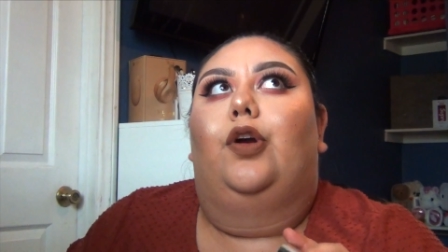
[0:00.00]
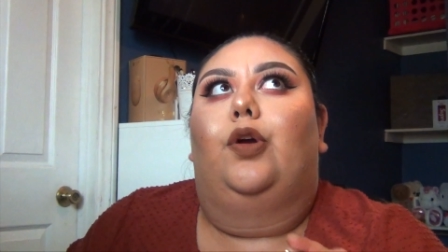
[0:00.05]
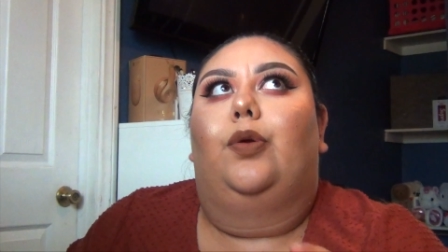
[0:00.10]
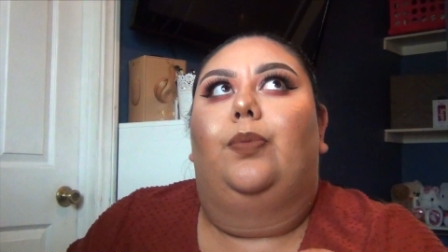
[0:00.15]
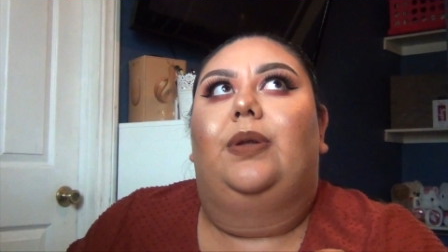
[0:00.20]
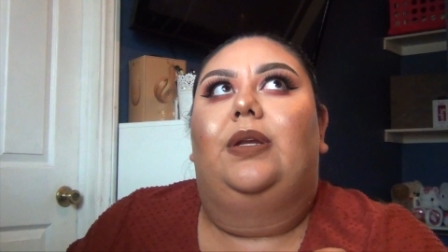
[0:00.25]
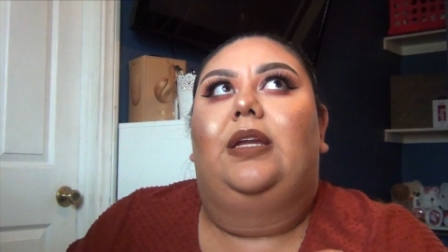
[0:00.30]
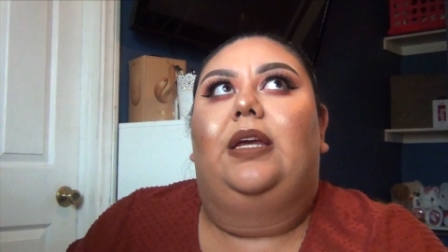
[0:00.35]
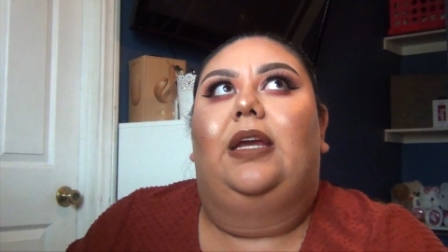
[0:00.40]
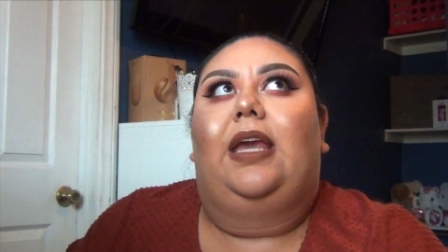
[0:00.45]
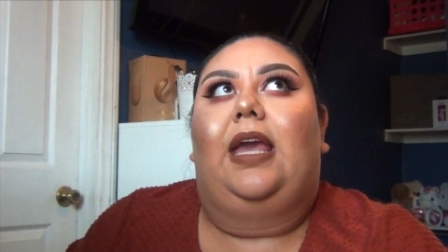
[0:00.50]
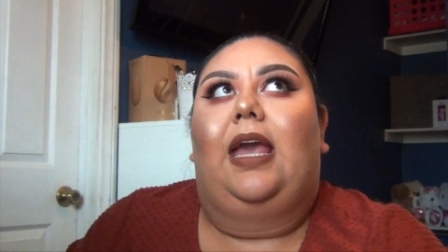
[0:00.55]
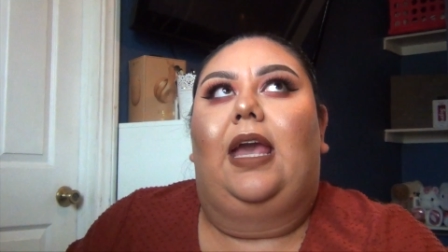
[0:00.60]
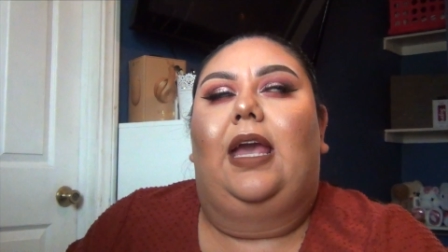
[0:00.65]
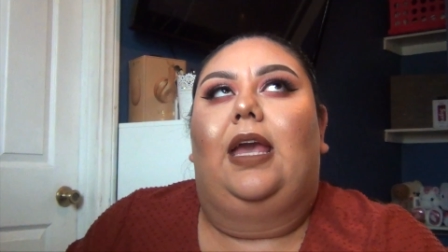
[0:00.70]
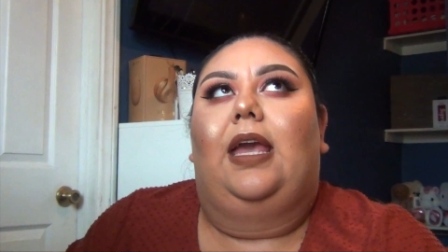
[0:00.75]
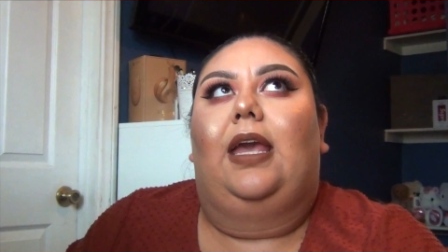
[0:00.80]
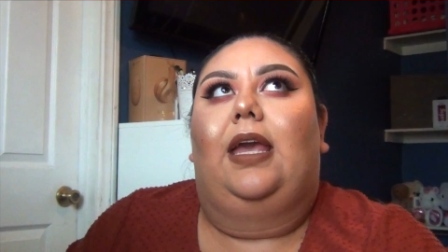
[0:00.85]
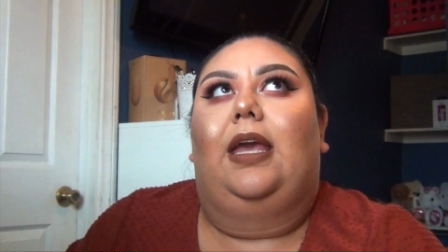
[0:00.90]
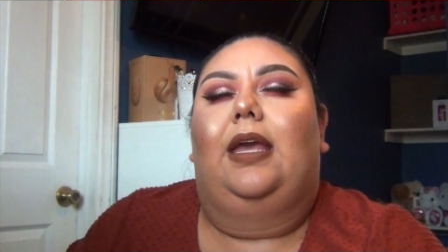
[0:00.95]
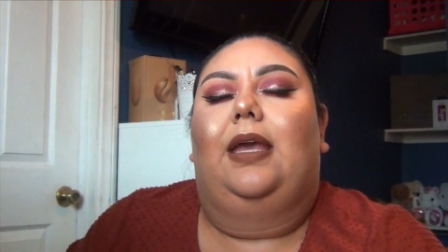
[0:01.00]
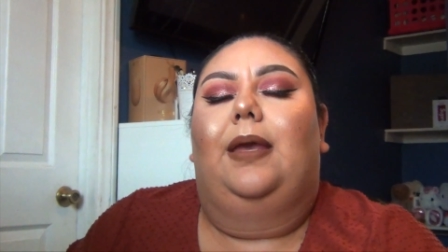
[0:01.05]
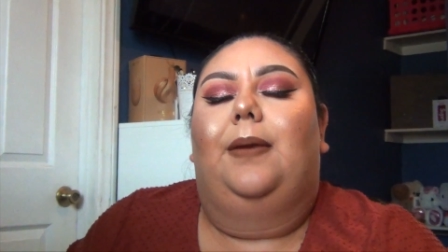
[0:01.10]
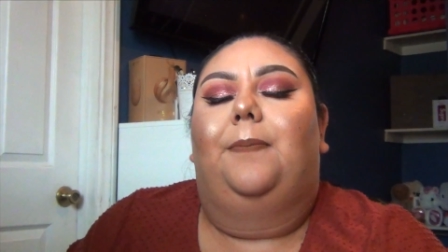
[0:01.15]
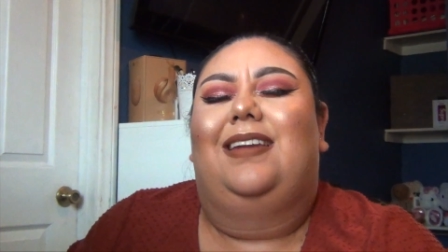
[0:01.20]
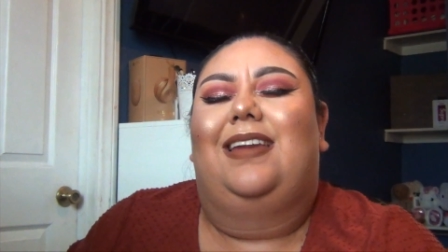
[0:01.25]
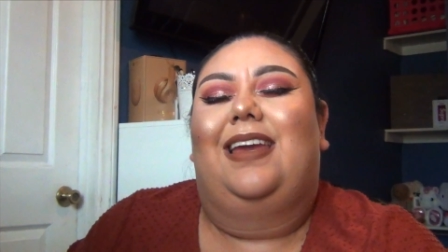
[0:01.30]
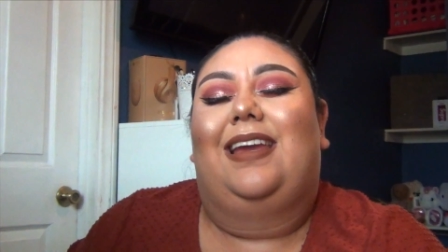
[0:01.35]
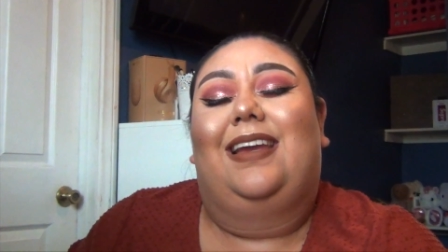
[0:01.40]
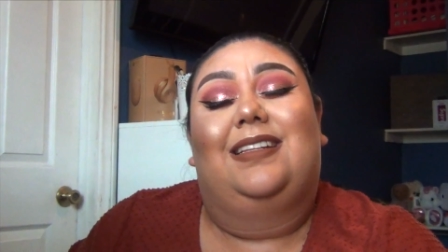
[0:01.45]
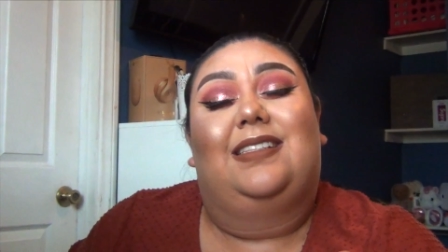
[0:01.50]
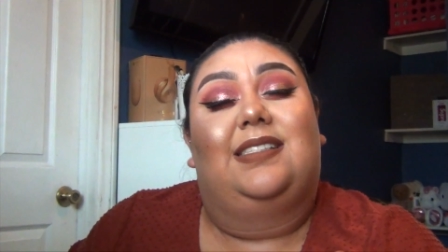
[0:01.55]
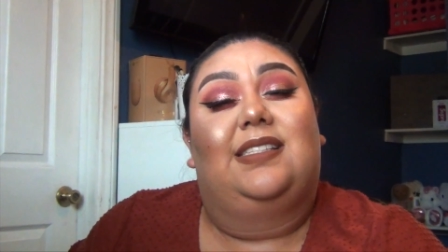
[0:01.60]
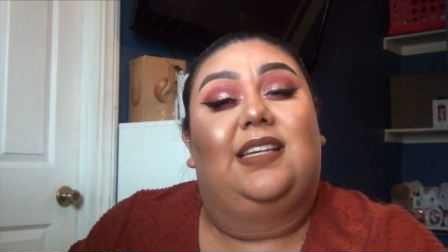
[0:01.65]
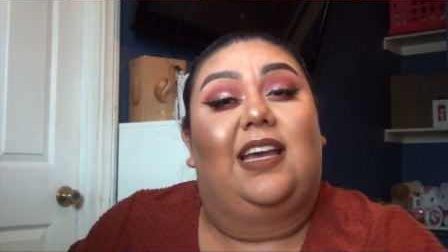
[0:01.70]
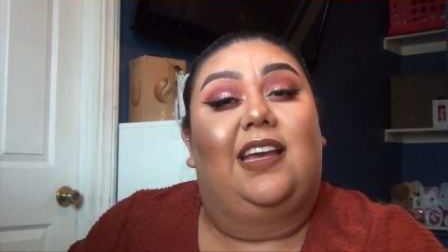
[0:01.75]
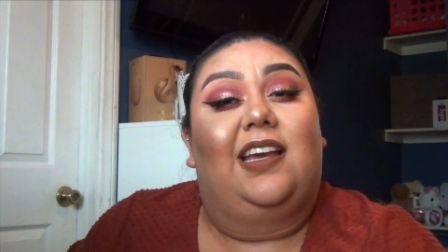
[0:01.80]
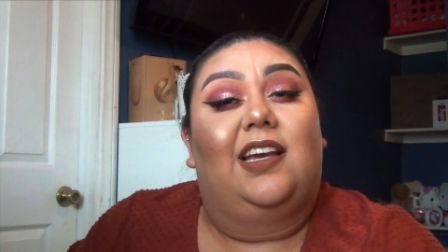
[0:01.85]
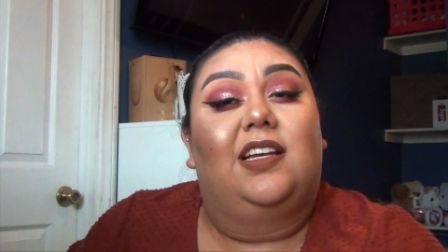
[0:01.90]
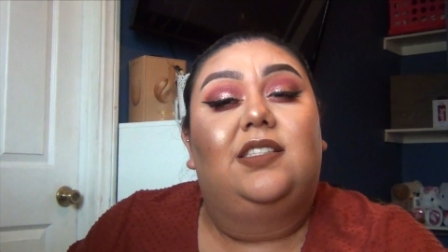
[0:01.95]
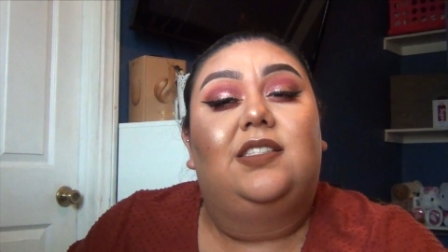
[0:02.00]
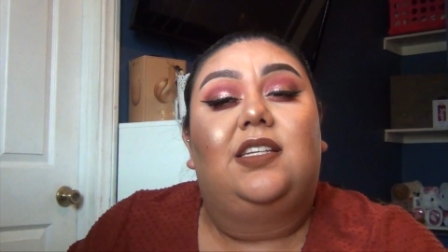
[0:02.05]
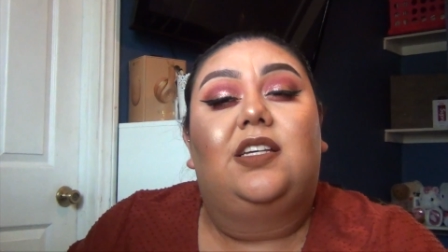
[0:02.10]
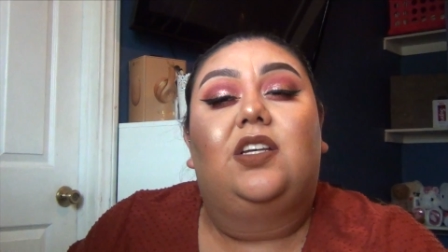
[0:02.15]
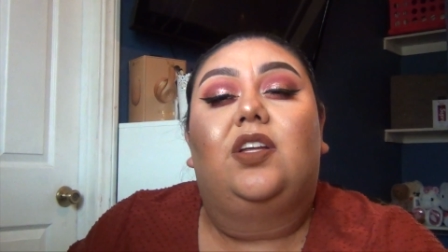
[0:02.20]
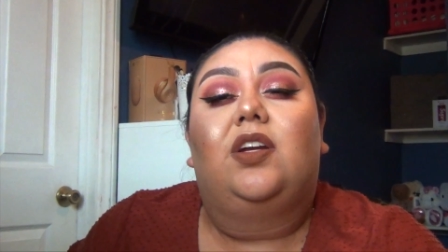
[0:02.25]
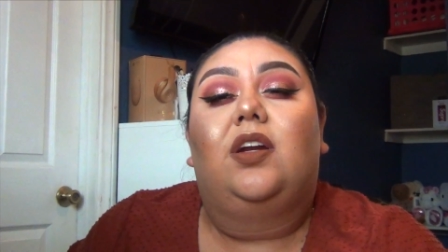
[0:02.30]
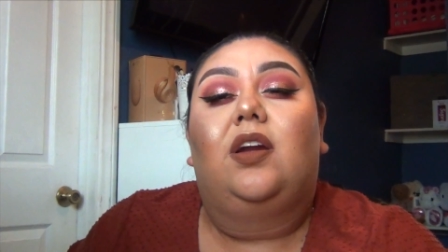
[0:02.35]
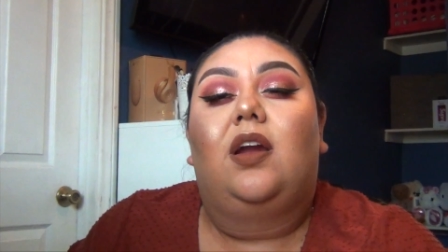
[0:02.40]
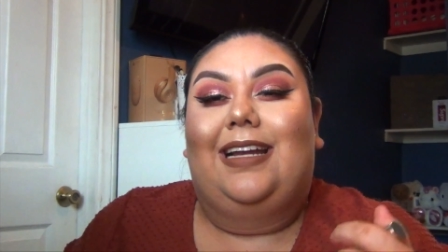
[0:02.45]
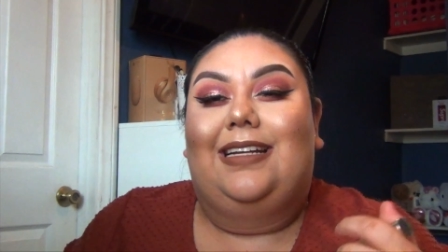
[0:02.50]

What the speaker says: Urban Decay Naked Skin Concealer.